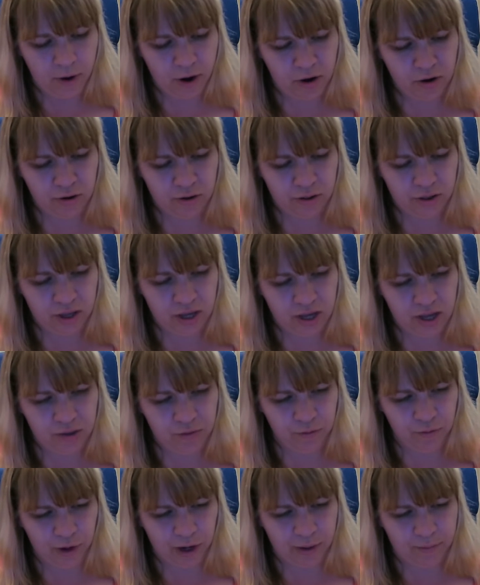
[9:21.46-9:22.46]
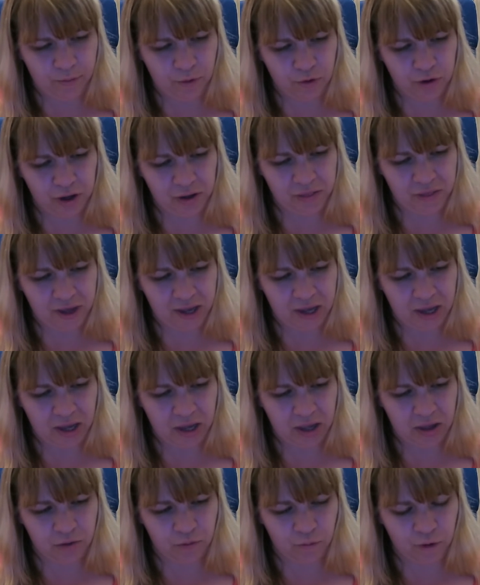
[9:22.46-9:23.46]
Apparently, the Rick and Morty
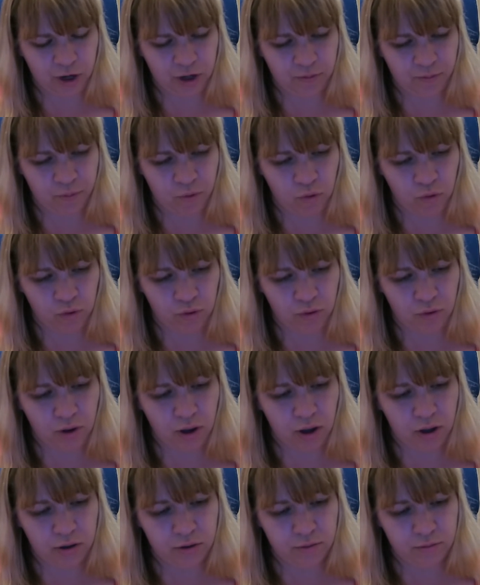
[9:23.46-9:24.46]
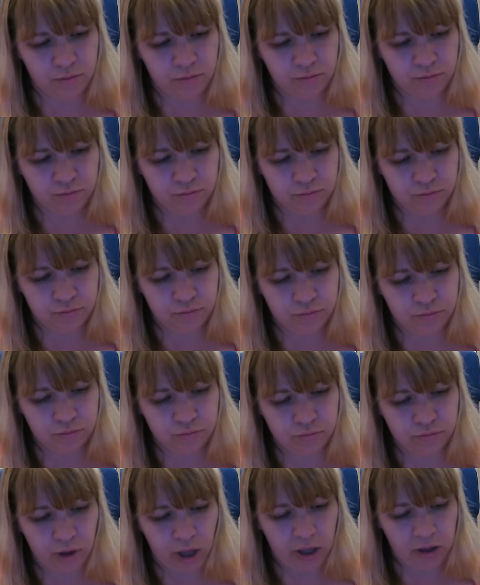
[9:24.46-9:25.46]
thing is Rick's portal gun.
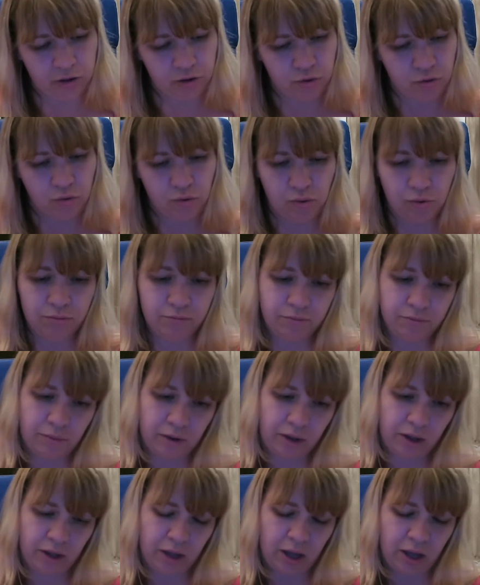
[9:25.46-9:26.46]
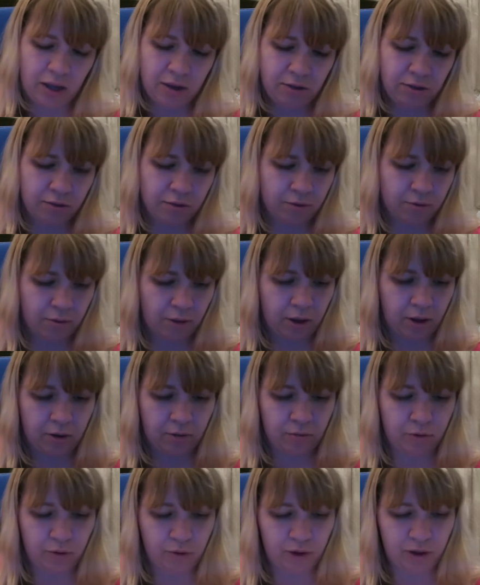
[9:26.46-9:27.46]
That's cool, I guess.
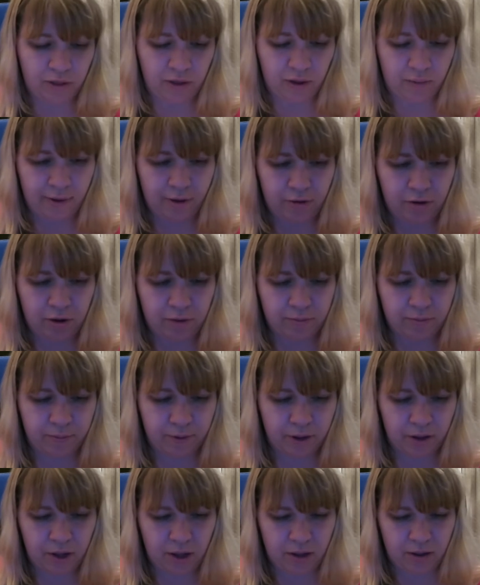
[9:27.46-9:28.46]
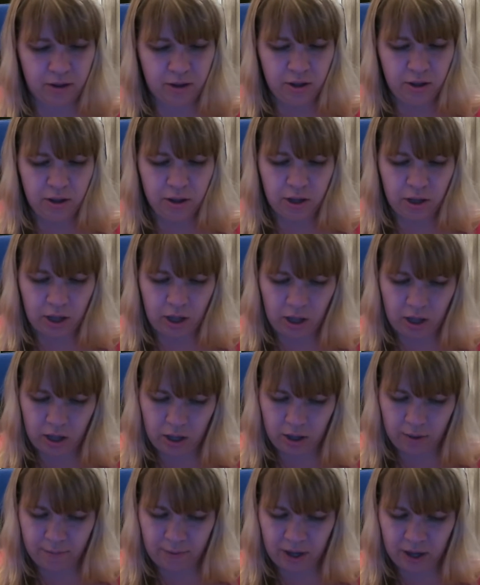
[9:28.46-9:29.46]
I don't know anything about it, but yeah.
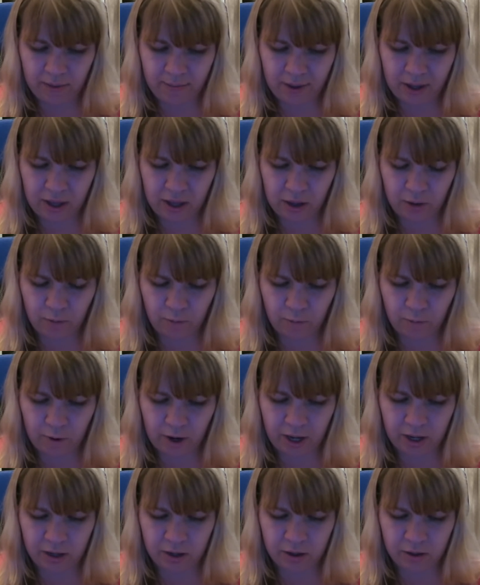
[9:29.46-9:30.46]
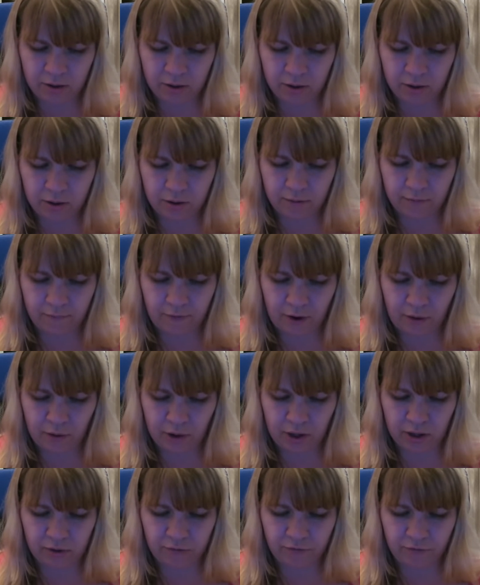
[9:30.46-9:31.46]
Mega Man red
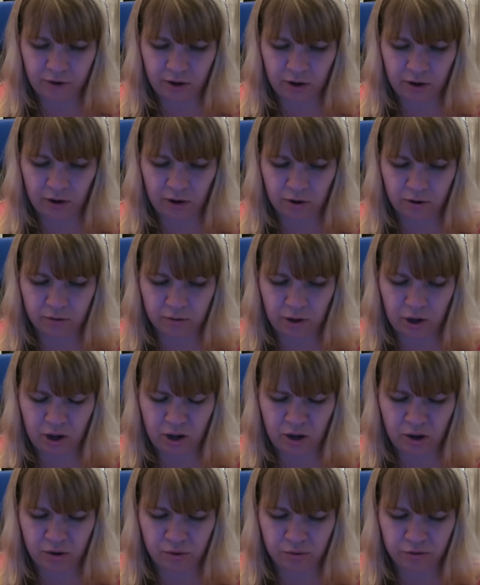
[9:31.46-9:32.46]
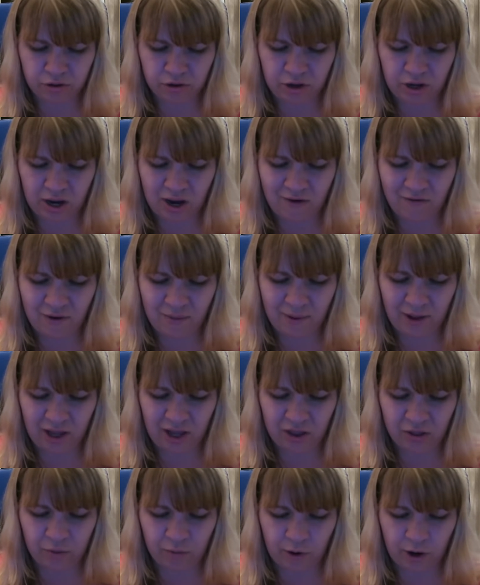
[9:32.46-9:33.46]
variant figure. Oh, so did
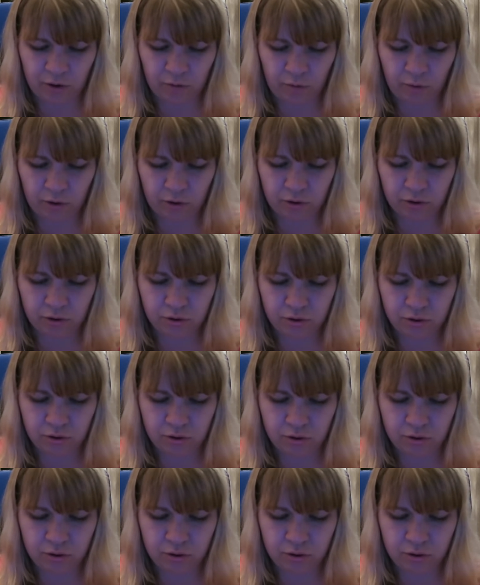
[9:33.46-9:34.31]
everybody get the red one?